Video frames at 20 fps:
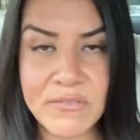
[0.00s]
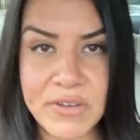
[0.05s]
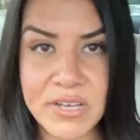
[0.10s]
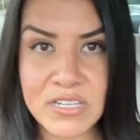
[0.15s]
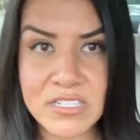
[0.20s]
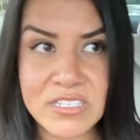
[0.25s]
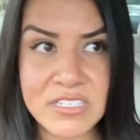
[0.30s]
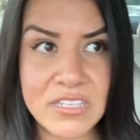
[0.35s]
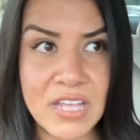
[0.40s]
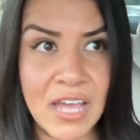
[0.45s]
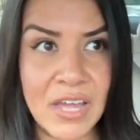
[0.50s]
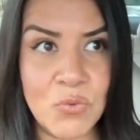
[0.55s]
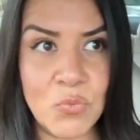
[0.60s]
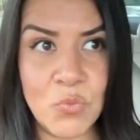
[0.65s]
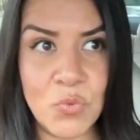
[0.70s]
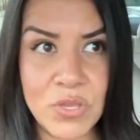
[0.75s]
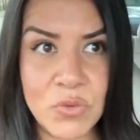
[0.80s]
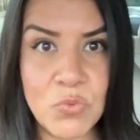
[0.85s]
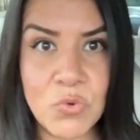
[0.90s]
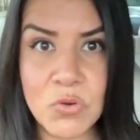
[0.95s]
one of us
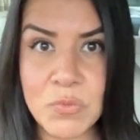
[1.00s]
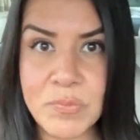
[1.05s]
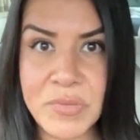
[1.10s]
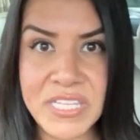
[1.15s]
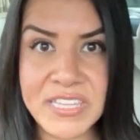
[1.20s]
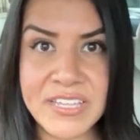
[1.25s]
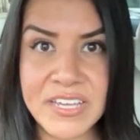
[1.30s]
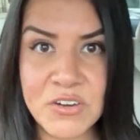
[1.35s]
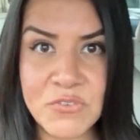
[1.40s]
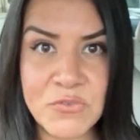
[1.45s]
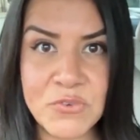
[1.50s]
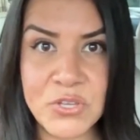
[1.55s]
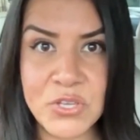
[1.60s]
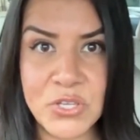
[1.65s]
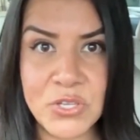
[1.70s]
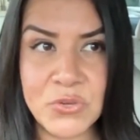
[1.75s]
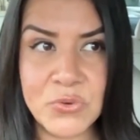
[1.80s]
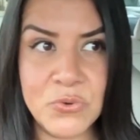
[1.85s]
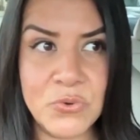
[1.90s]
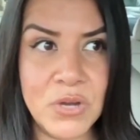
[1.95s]
and we will be there for
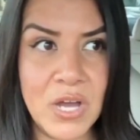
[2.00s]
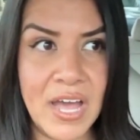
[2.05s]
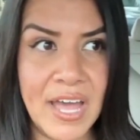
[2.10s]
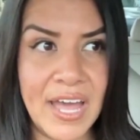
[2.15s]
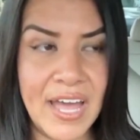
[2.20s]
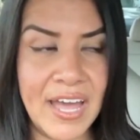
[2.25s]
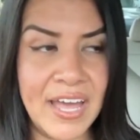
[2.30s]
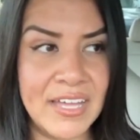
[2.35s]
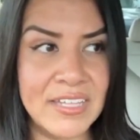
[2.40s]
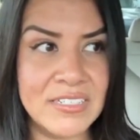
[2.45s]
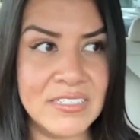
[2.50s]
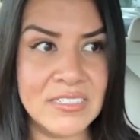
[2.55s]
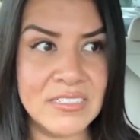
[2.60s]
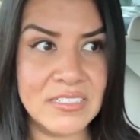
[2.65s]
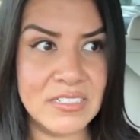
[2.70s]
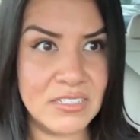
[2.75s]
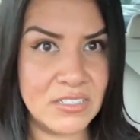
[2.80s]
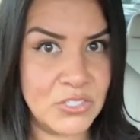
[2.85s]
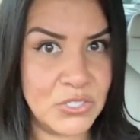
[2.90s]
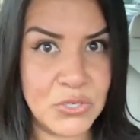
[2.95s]
you.
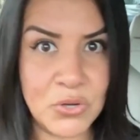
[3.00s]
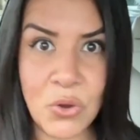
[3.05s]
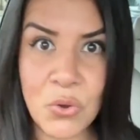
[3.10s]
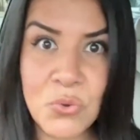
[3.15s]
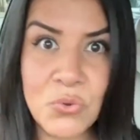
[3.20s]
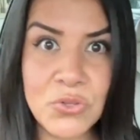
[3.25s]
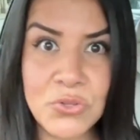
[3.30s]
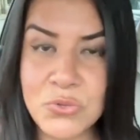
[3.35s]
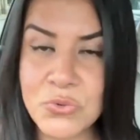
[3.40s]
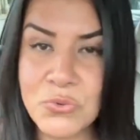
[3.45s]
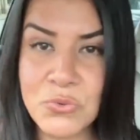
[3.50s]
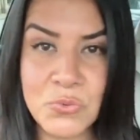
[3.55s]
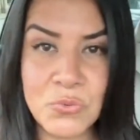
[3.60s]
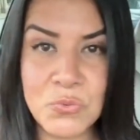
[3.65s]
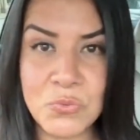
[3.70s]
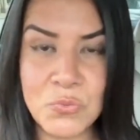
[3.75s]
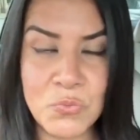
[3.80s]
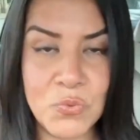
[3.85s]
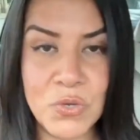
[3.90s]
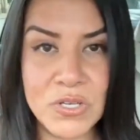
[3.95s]
And, you know,
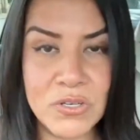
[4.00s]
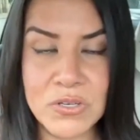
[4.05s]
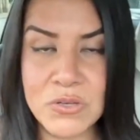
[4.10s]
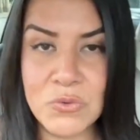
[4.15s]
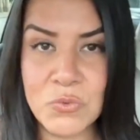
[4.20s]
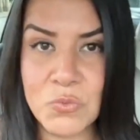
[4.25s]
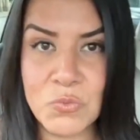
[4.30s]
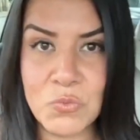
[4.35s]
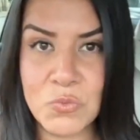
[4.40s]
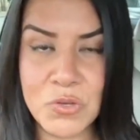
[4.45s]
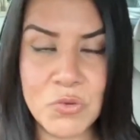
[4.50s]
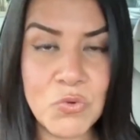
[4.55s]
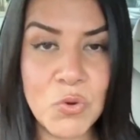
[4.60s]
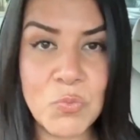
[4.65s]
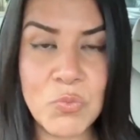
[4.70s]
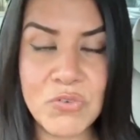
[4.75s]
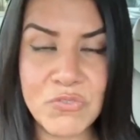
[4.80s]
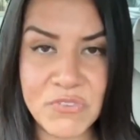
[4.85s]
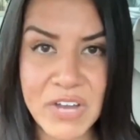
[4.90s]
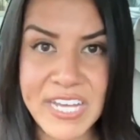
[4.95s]
we
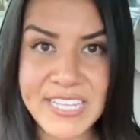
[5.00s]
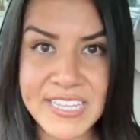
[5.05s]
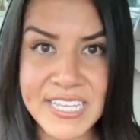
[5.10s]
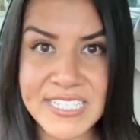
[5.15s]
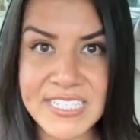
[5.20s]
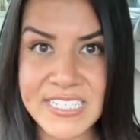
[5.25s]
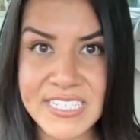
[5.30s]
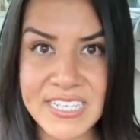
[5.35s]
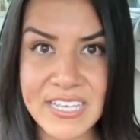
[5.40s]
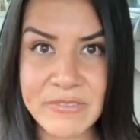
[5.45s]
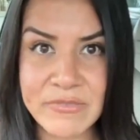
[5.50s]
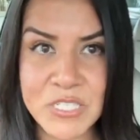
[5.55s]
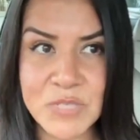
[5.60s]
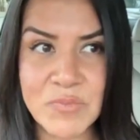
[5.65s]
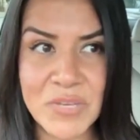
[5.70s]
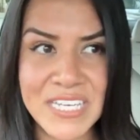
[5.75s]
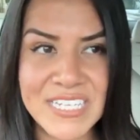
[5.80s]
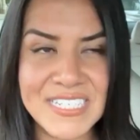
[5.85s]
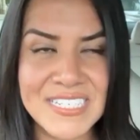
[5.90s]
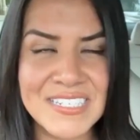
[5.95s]
will provide that safe
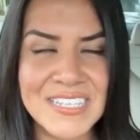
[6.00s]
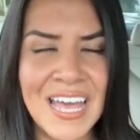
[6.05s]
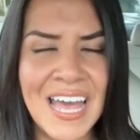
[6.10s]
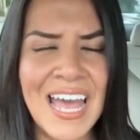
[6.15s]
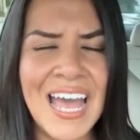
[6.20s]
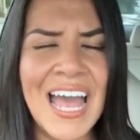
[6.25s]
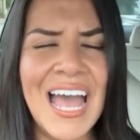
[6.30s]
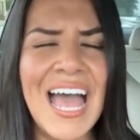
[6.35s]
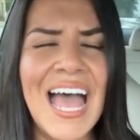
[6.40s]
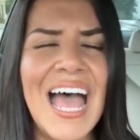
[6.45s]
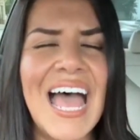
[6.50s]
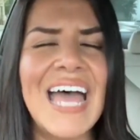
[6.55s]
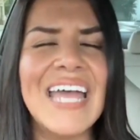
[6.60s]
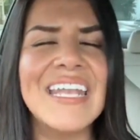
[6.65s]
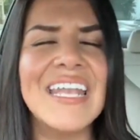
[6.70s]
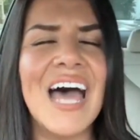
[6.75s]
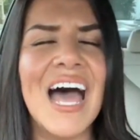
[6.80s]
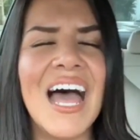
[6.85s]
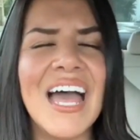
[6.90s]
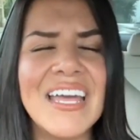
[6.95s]
space.
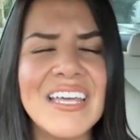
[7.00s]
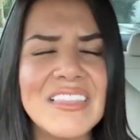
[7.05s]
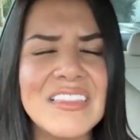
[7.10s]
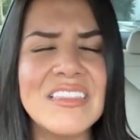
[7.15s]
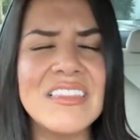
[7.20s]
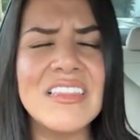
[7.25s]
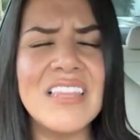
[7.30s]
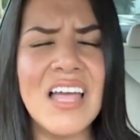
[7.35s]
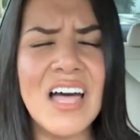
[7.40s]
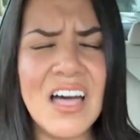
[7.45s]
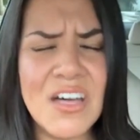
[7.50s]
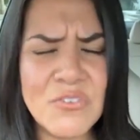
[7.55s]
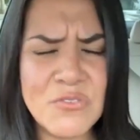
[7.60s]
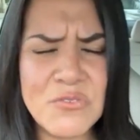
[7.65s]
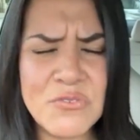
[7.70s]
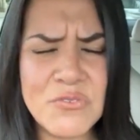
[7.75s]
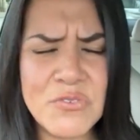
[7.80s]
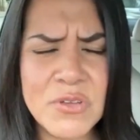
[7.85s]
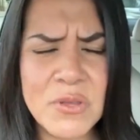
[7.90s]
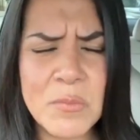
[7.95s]
And I
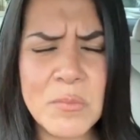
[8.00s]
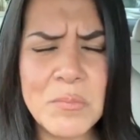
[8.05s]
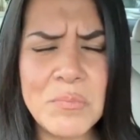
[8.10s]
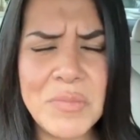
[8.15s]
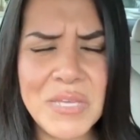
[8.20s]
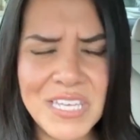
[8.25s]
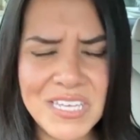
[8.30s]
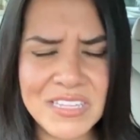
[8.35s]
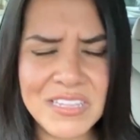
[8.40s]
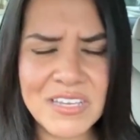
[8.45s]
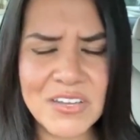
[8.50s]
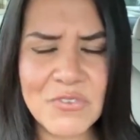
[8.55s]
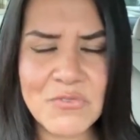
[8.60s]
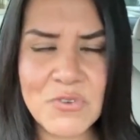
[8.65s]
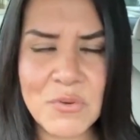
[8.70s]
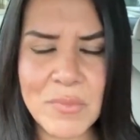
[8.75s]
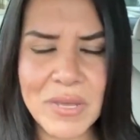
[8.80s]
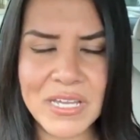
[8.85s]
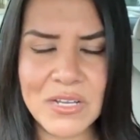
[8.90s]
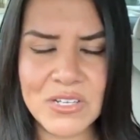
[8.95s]
love being there
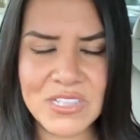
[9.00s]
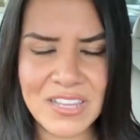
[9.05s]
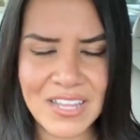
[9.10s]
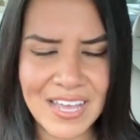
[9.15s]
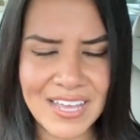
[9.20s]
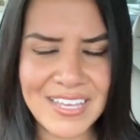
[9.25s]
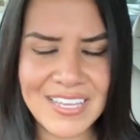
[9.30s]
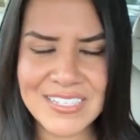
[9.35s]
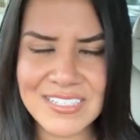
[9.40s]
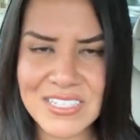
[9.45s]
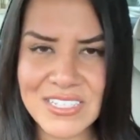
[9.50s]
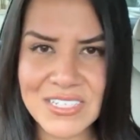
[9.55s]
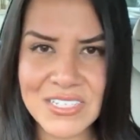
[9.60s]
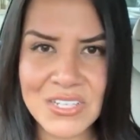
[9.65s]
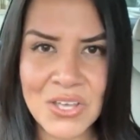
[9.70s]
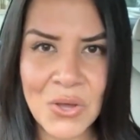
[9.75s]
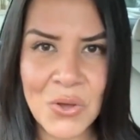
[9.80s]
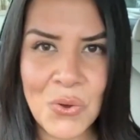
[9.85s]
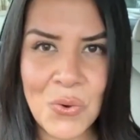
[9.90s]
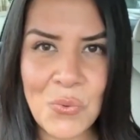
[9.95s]
for my
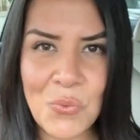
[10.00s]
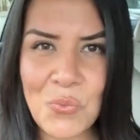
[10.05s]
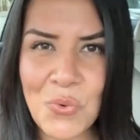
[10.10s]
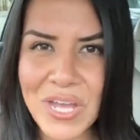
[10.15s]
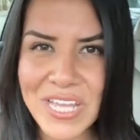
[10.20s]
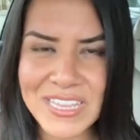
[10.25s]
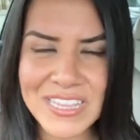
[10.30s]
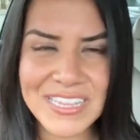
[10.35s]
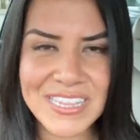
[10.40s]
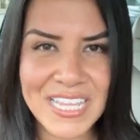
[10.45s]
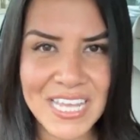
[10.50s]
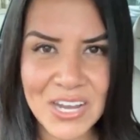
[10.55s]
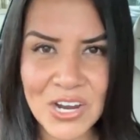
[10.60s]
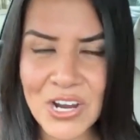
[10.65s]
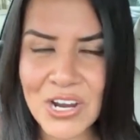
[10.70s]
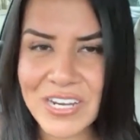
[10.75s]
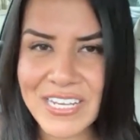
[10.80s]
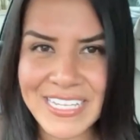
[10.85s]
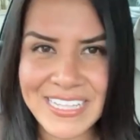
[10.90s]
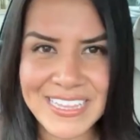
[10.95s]
clients when
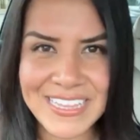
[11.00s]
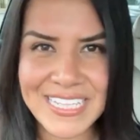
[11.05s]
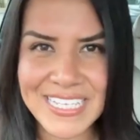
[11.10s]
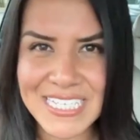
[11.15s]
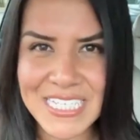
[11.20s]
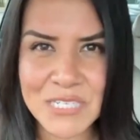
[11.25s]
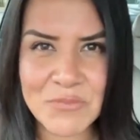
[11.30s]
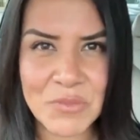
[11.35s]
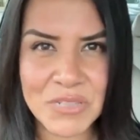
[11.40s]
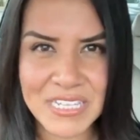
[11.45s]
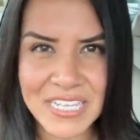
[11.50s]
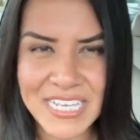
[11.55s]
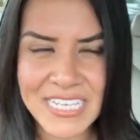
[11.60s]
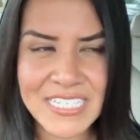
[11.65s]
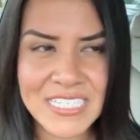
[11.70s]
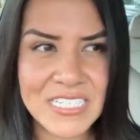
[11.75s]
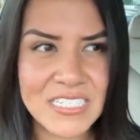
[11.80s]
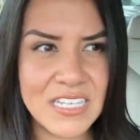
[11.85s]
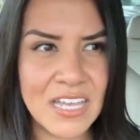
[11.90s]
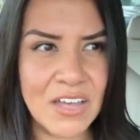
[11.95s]
they're in this
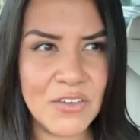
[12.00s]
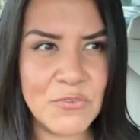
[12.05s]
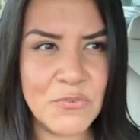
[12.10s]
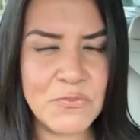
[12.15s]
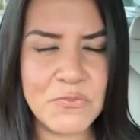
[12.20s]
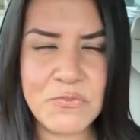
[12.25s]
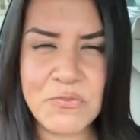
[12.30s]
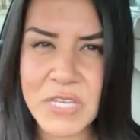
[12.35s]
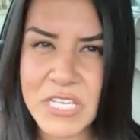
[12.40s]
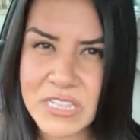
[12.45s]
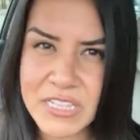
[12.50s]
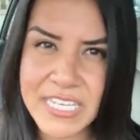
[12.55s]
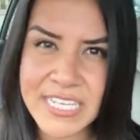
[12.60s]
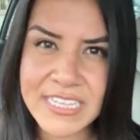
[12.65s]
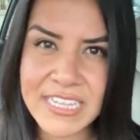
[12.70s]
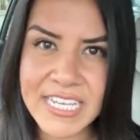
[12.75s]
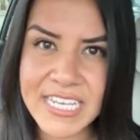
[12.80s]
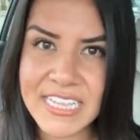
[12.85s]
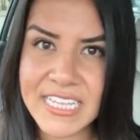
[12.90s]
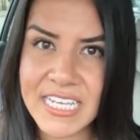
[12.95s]
place of
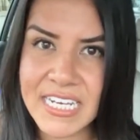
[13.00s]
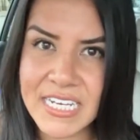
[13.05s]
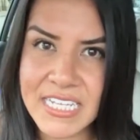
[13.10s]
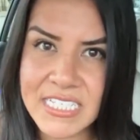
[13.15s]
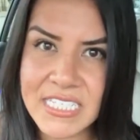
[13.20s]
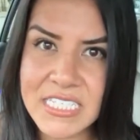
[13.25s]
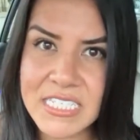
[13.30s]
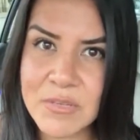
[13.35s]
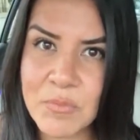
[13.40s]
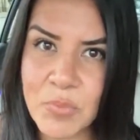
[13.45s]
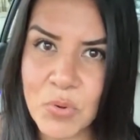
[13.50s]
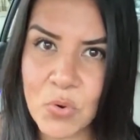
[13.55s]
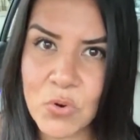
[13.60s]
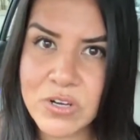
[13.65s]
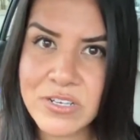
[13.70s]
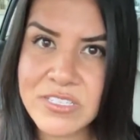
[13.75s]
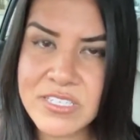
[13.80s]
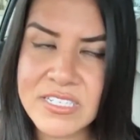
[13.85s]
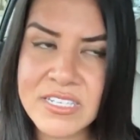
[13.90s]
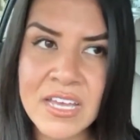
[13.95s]
feeling like they need
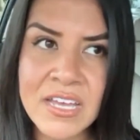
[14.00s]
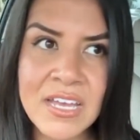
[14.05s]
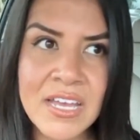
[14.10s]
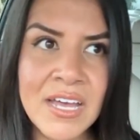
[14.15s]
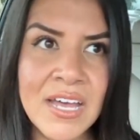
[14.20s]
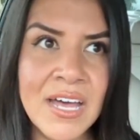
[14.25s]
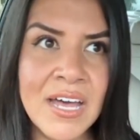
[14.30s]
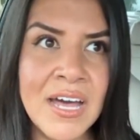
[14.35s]
support,